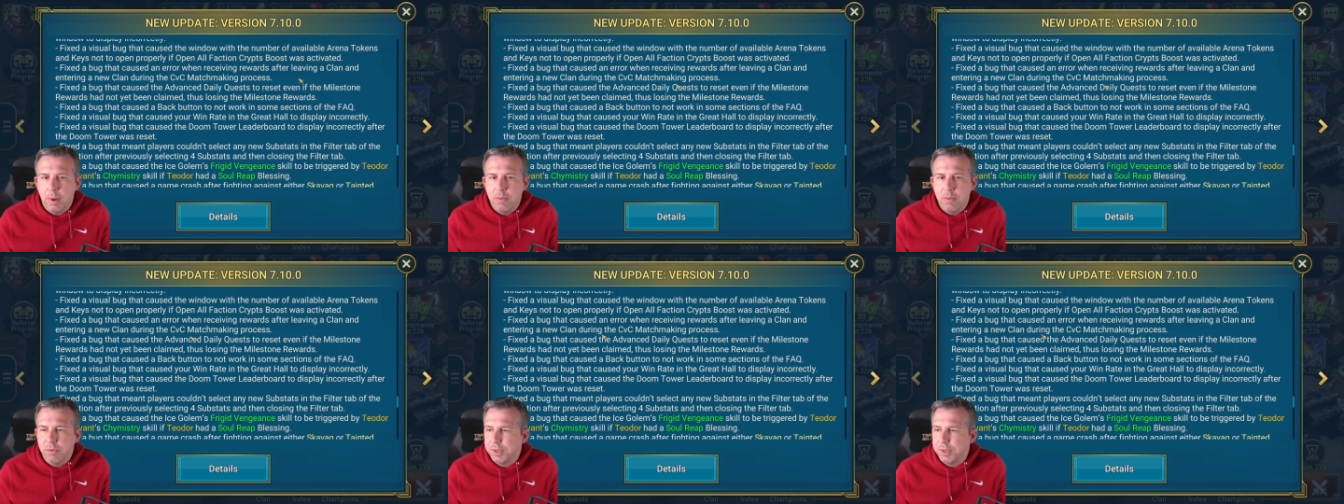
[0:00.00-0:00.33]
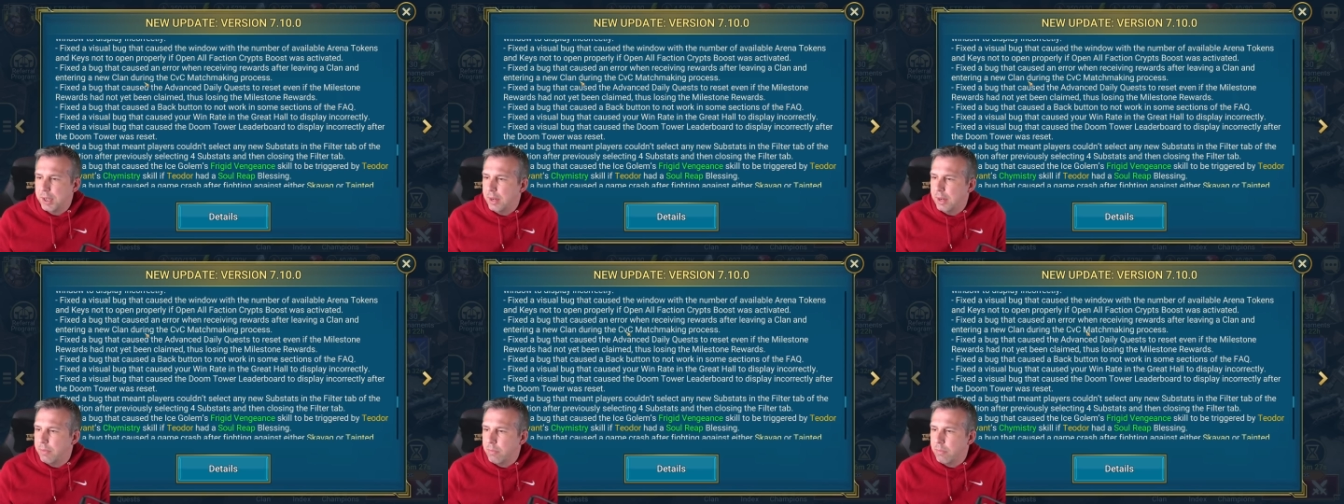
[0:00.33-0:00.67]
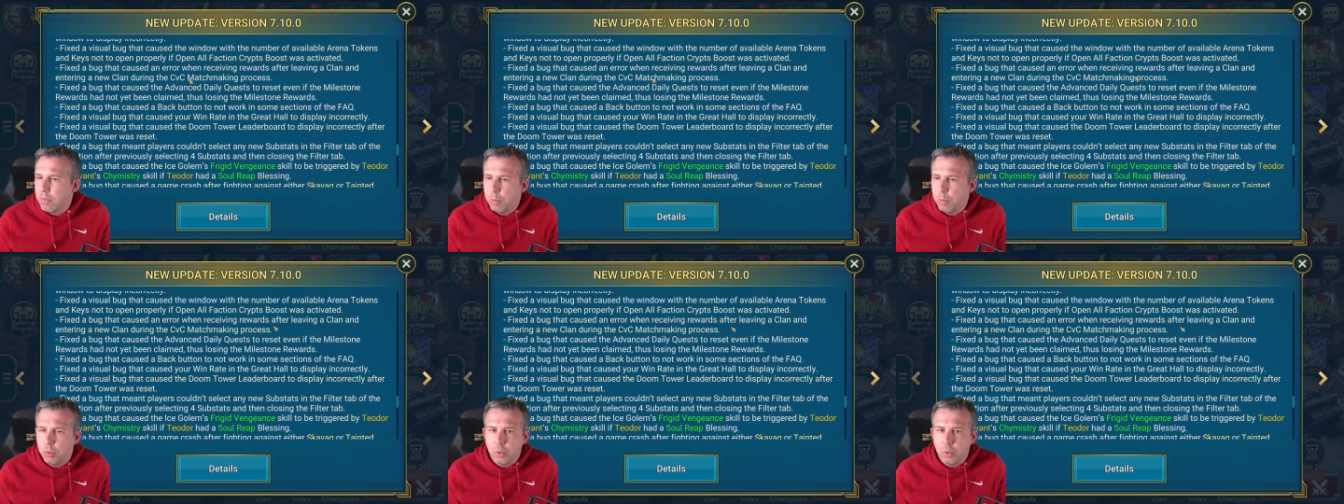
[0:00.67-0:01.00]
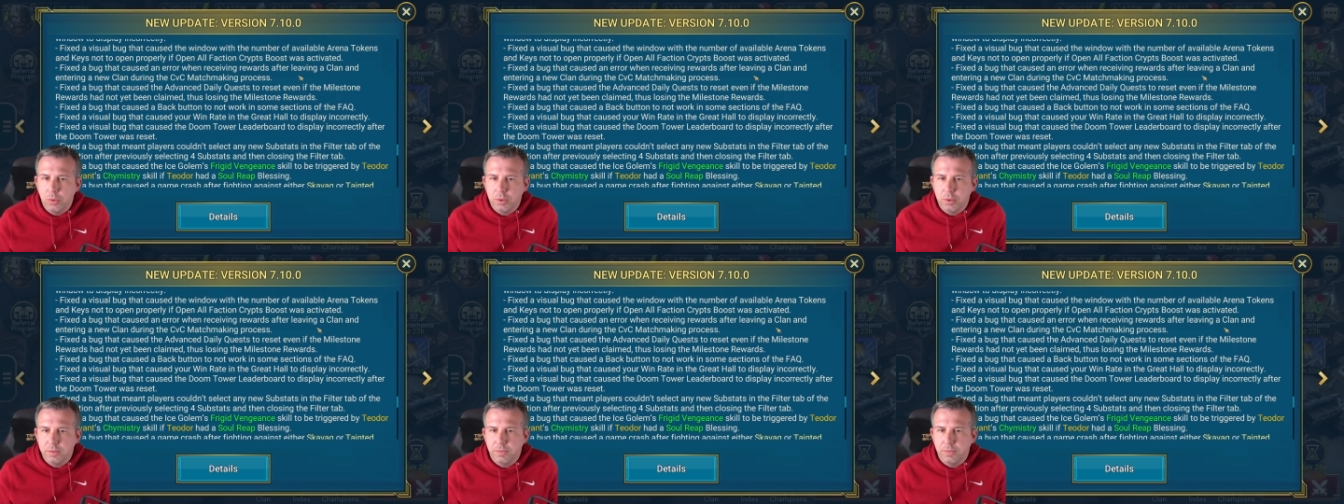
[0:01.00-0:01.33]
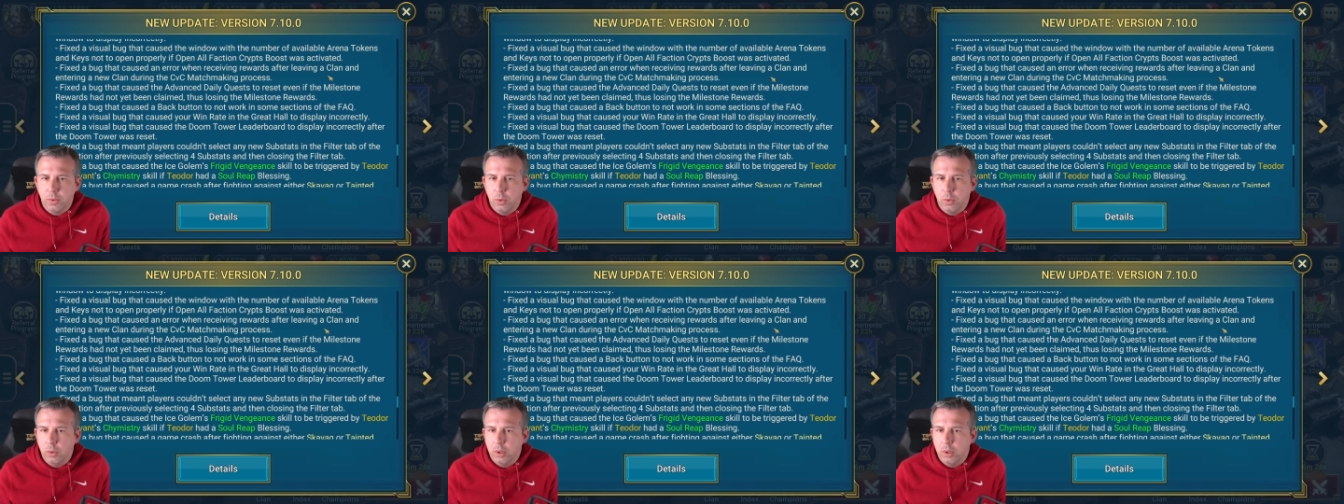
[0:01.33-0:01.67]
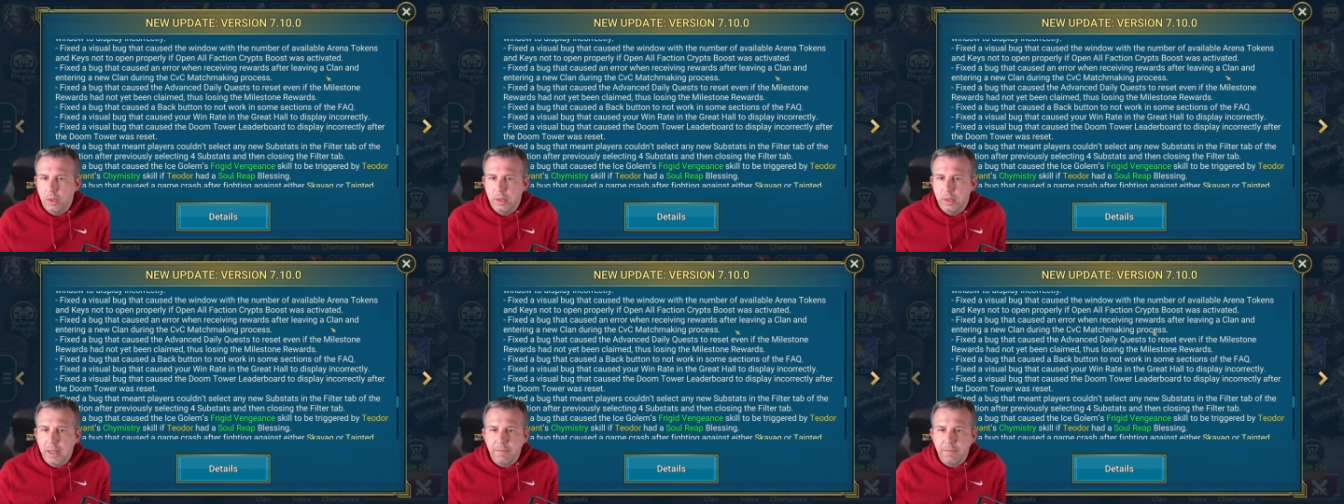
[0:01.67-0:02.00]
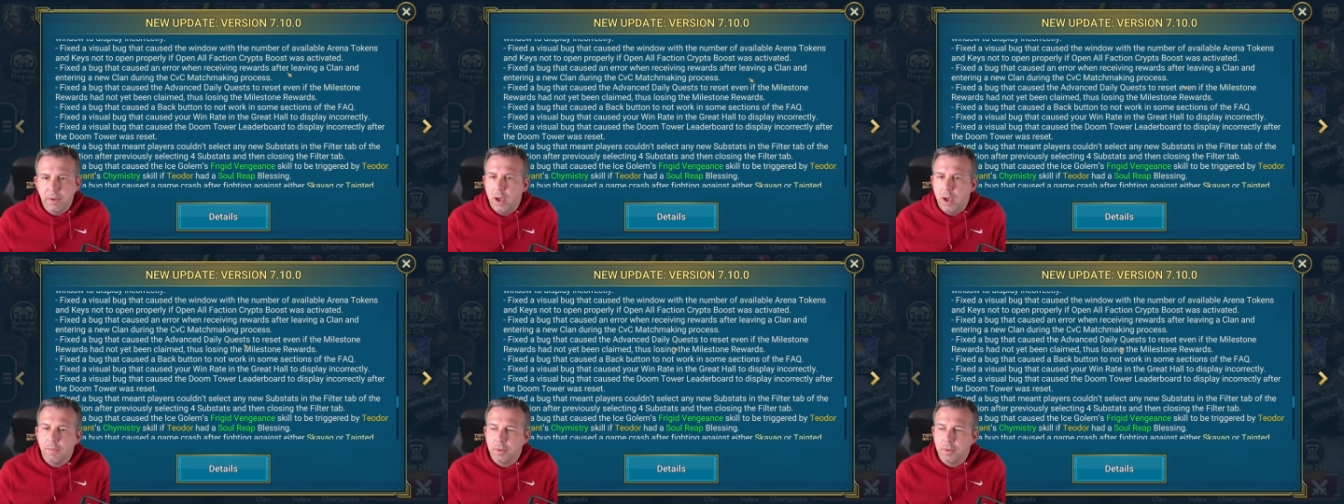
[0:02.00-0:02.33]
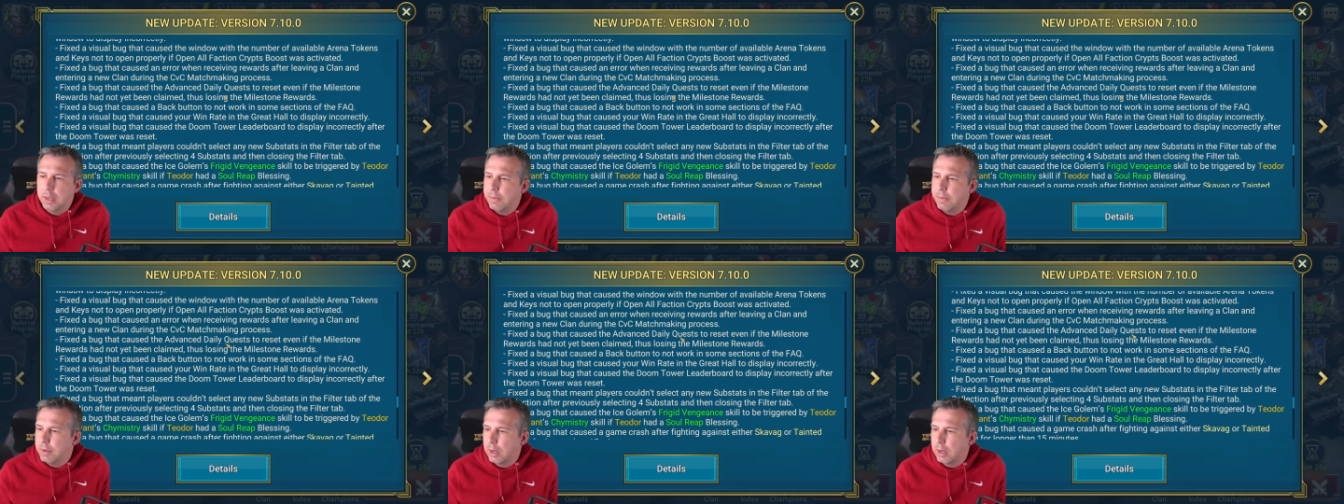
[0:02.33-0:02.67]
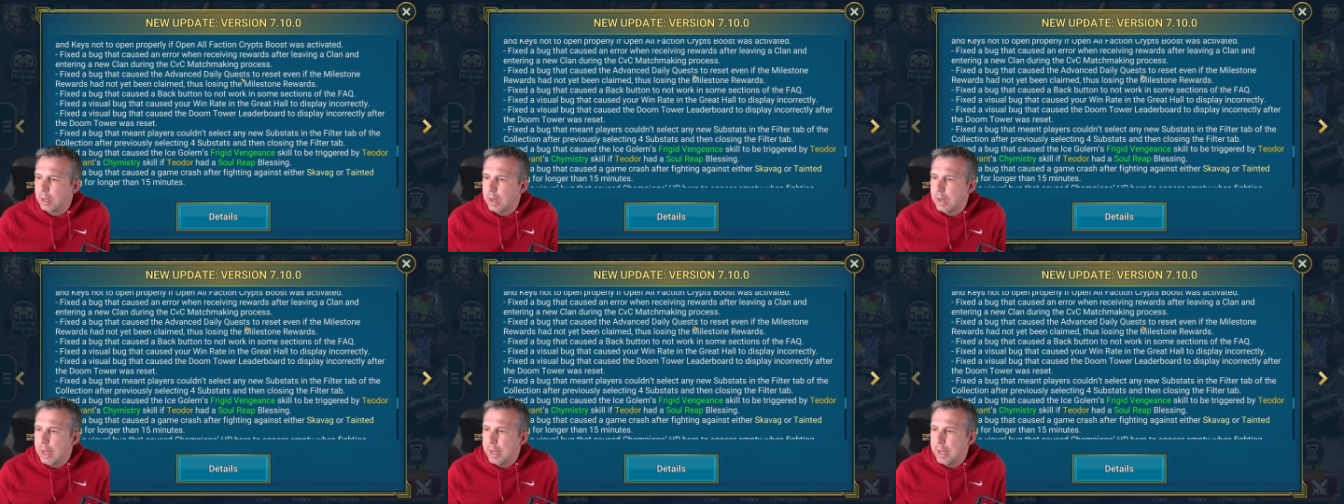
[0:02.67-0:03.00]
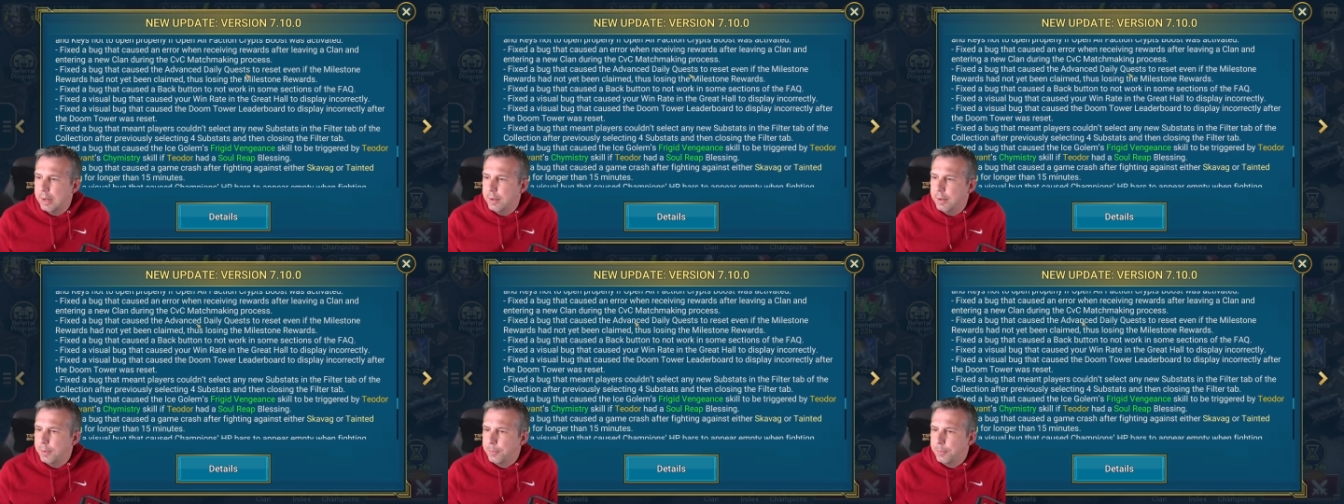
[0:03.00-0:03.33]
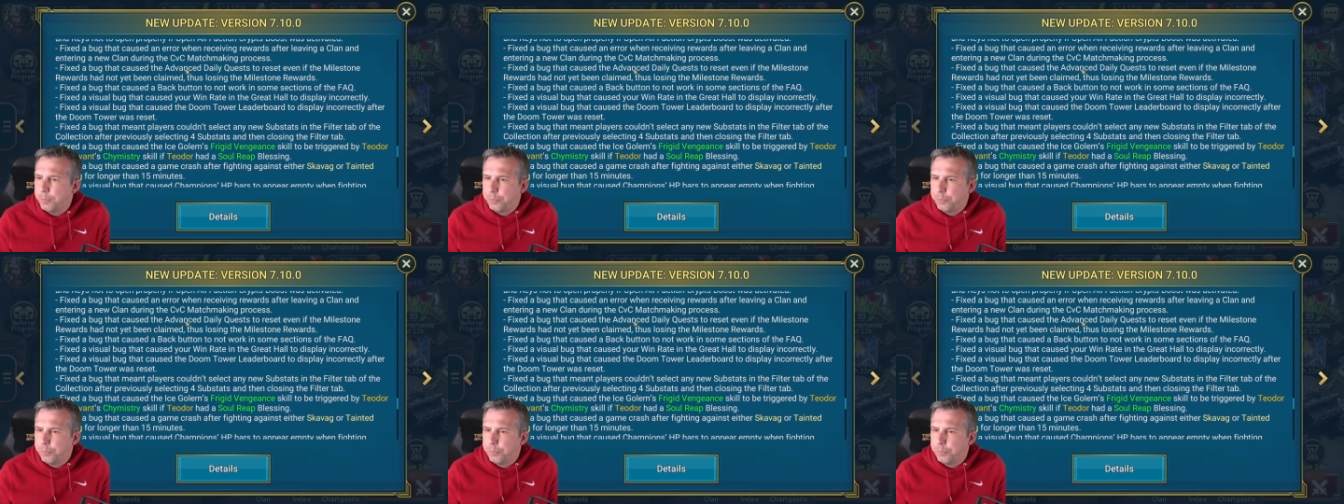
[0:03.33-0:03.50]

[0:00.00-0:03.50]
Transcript: when receiving rewards for leave after leaving a clan.